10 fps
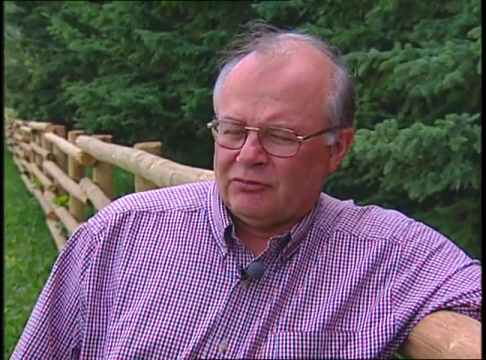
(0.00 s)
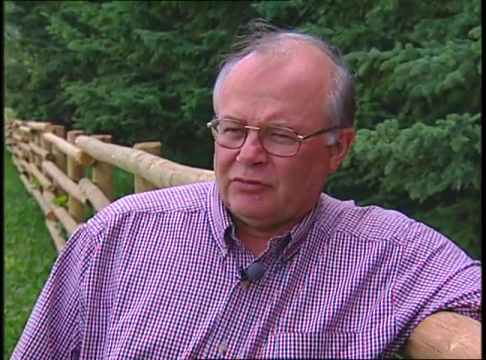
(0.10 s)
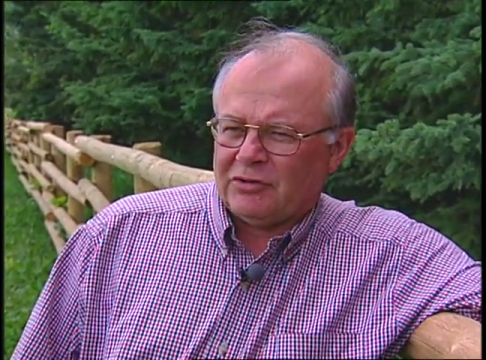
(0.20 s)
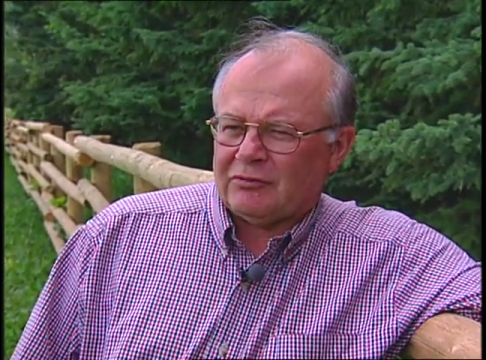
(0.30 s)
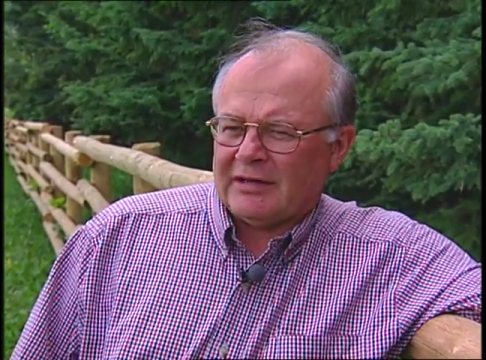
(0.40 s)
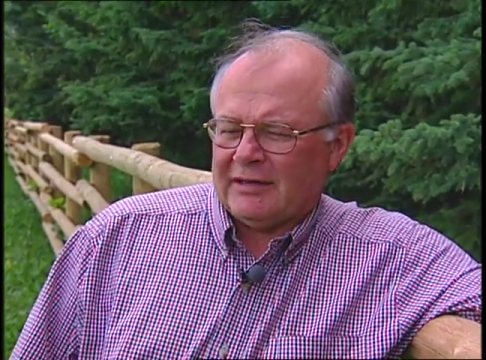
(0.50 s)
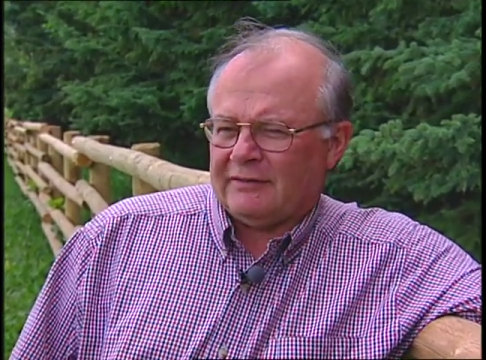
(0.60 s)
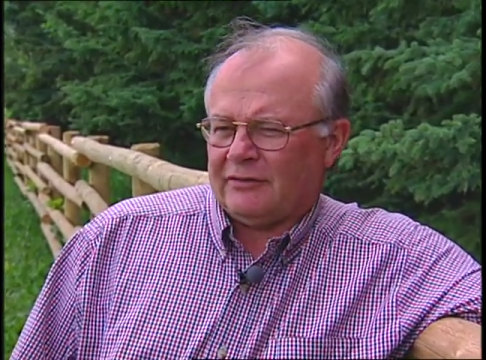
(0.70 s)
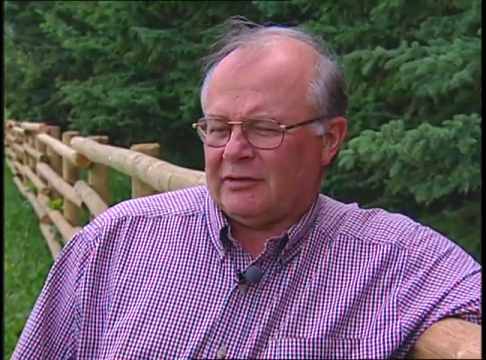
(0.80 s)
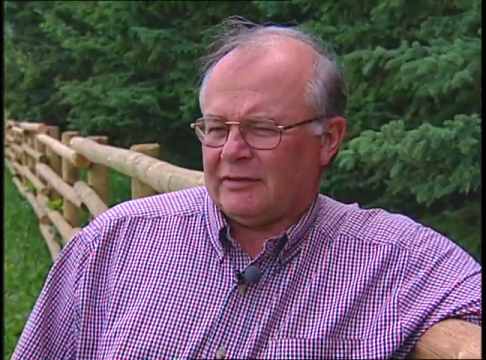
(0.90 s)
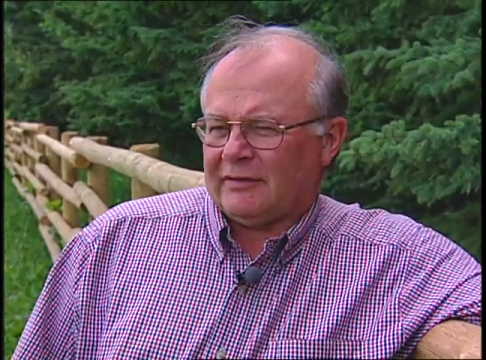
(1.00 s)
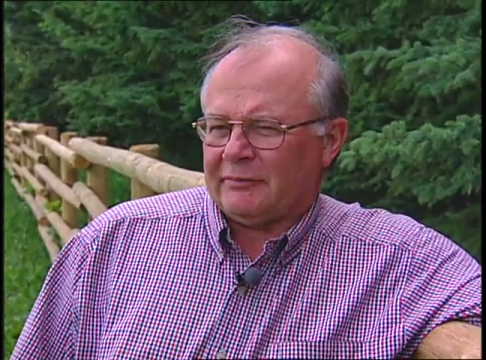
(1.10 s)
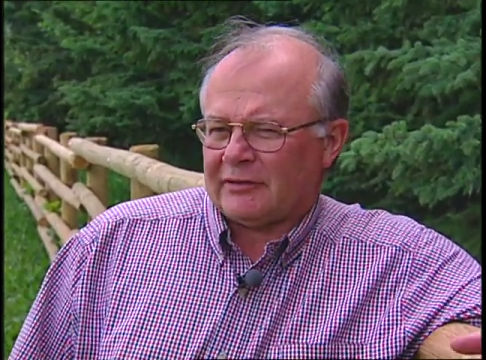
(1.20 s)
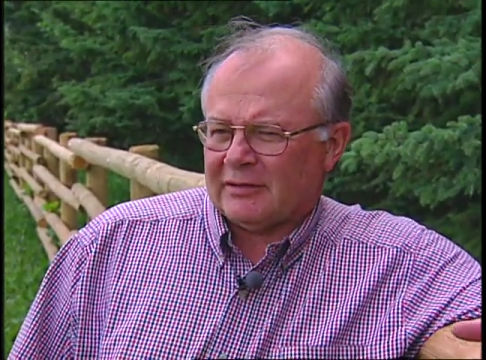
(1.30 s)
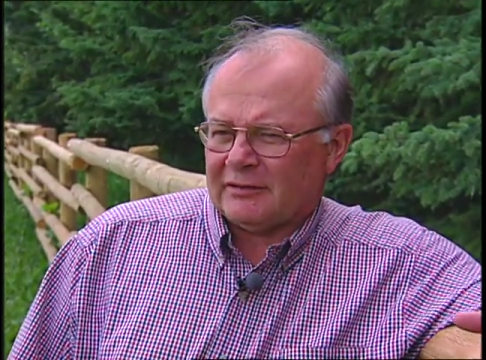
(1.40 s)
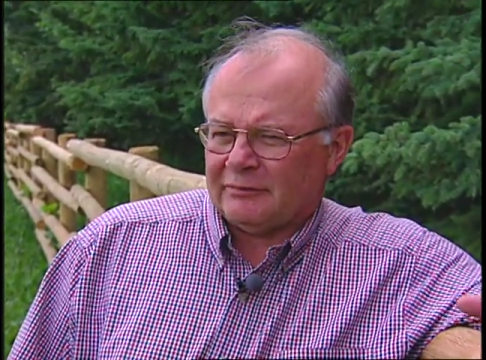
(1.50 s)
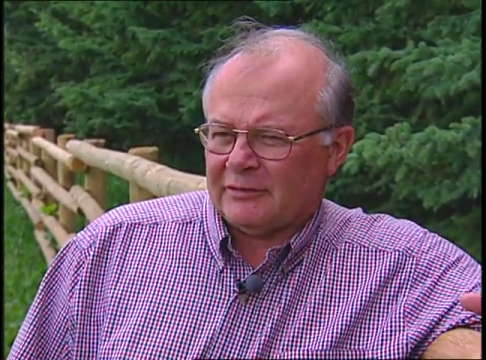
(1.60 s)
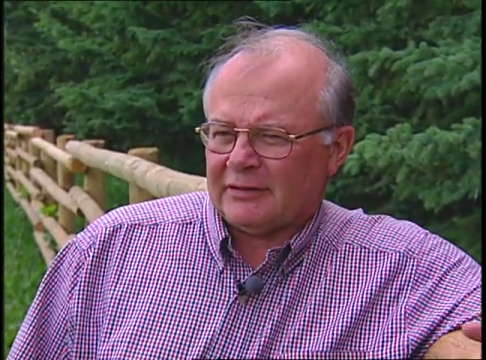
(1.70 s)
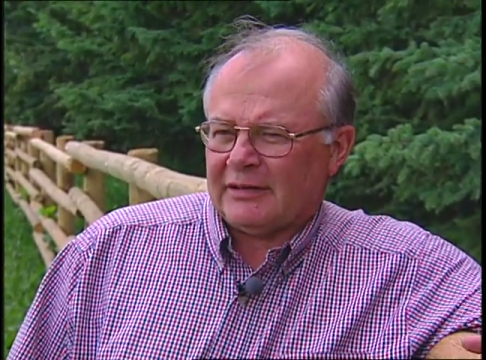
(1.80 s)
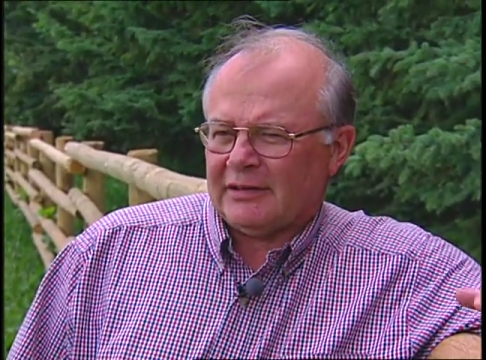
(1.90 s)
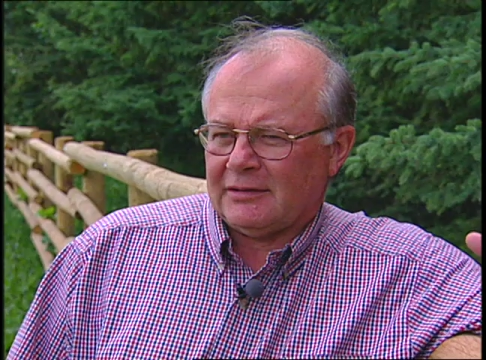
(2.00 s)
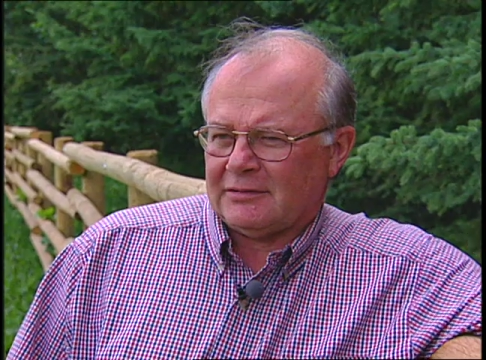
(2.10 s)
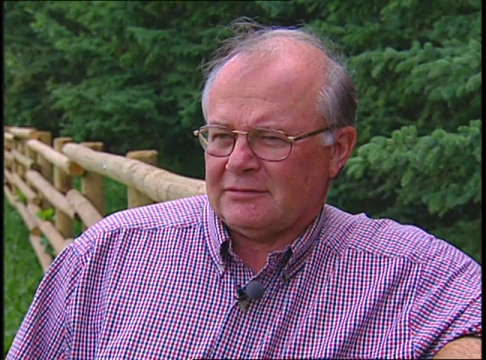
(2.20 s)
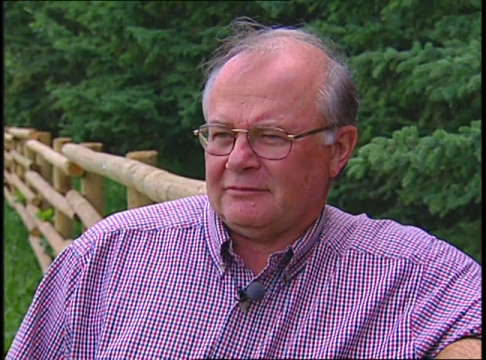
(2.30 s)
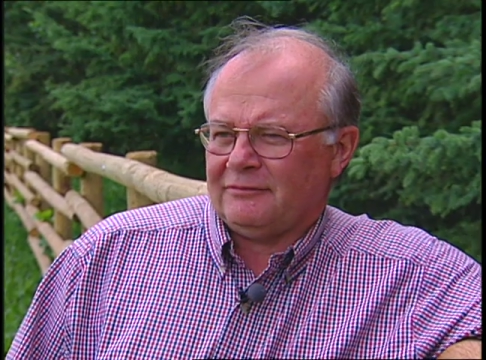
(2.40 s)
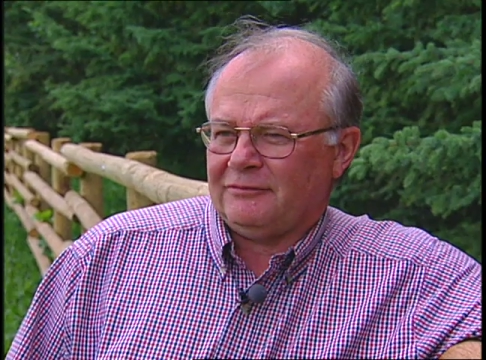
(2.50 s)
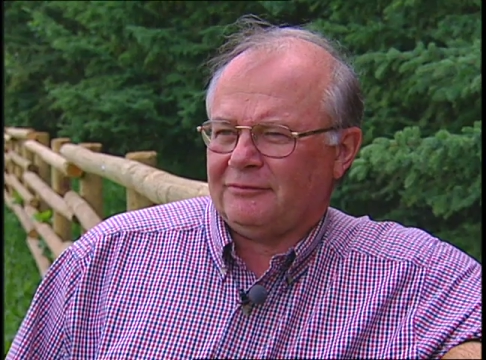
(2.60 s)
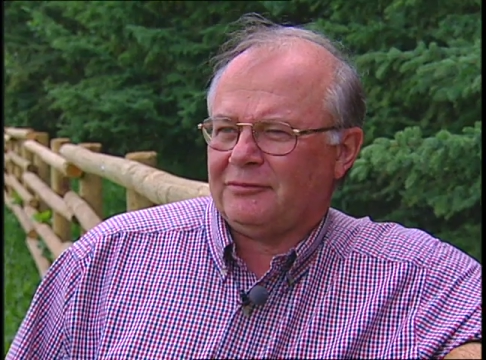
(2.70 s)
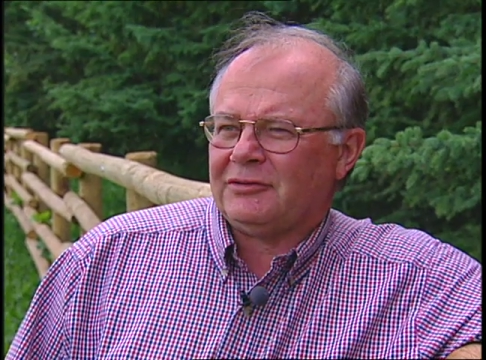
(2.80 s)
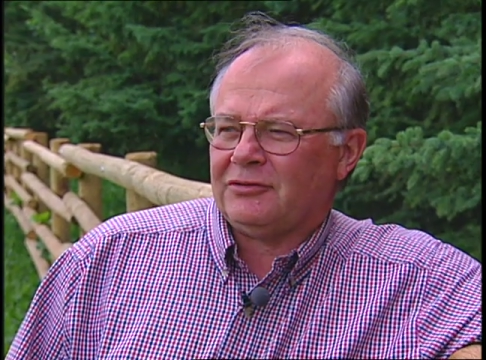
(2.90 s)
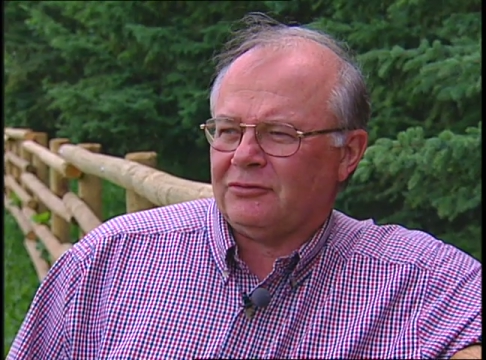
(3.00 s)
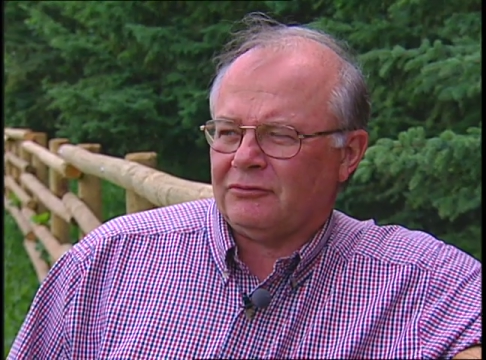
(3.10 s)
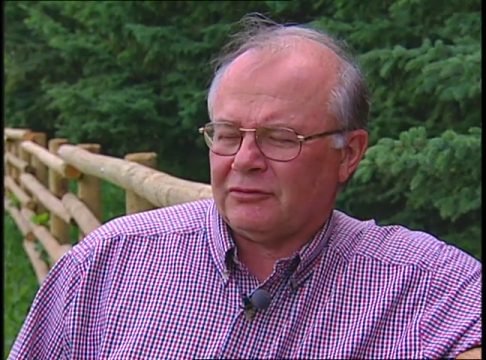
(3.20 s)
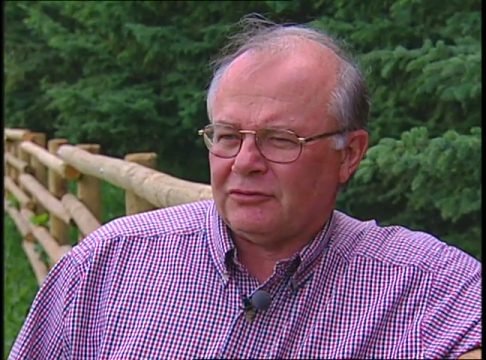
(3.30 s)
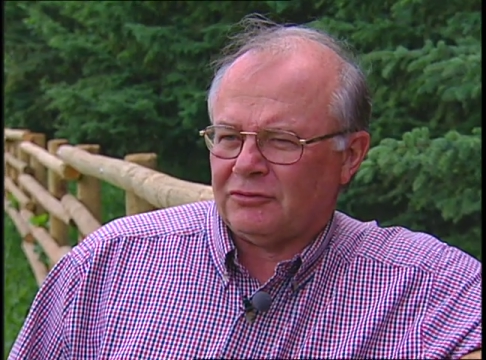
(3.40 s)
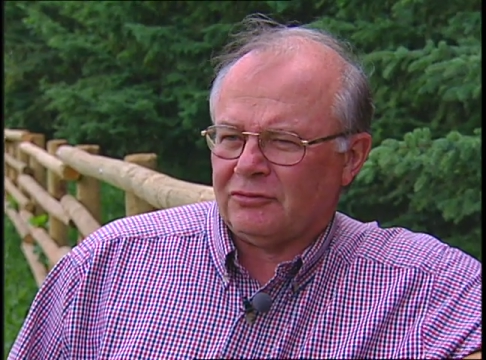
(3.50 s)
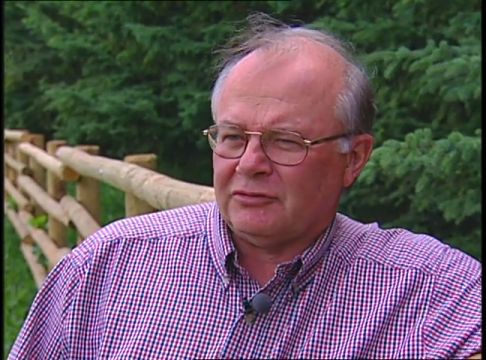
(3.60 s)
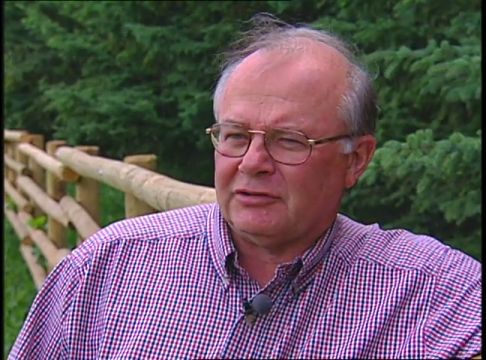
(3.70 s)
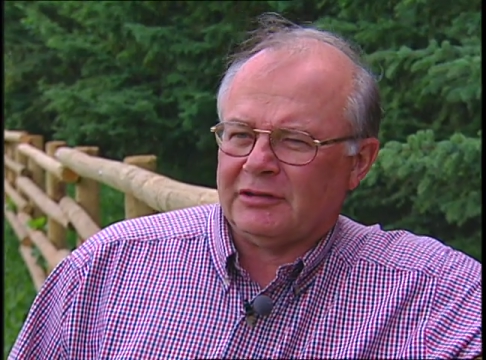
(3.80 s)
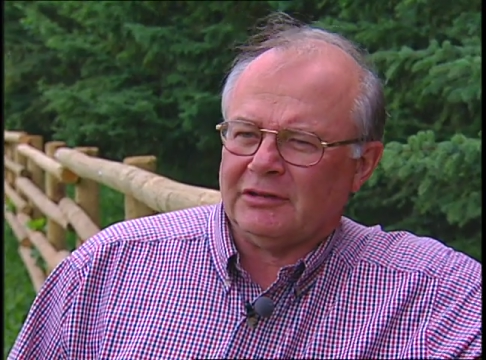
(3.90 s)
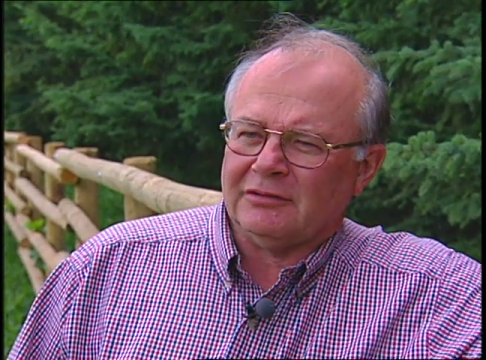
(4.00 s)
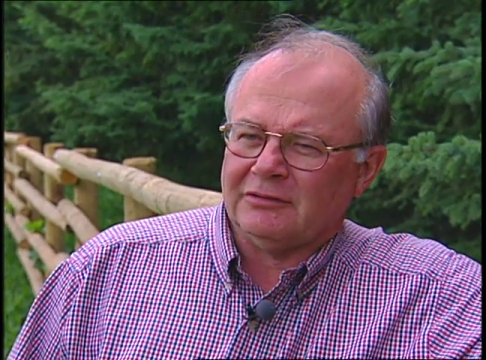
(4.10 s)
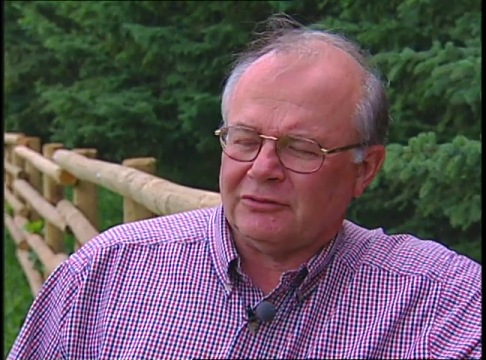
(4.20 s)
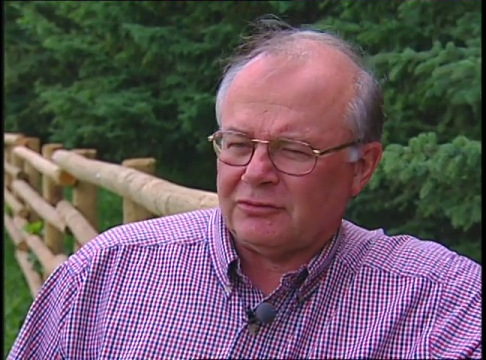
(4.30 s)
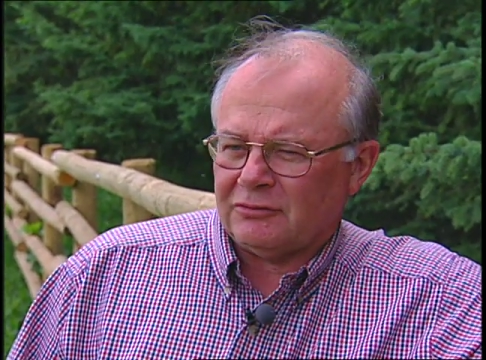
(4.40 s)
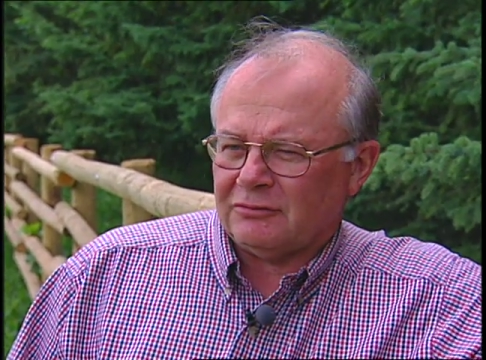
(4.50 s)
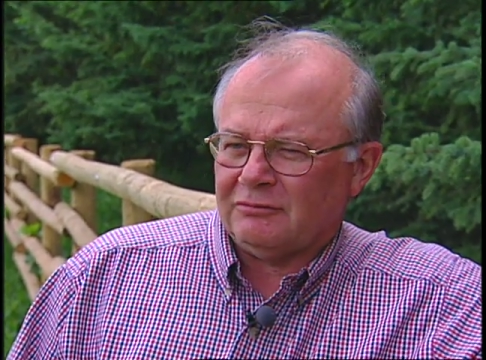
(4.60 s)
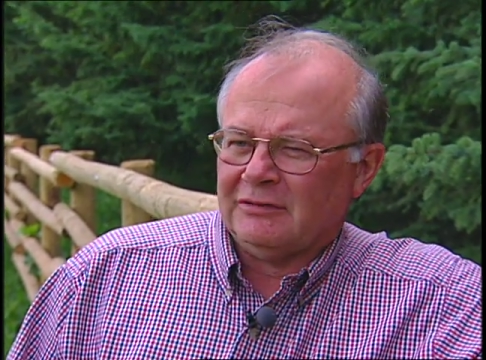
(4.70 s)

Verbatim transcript: we don't have a lot of hepatitis B in Canada, but you know, when you go to China and you go to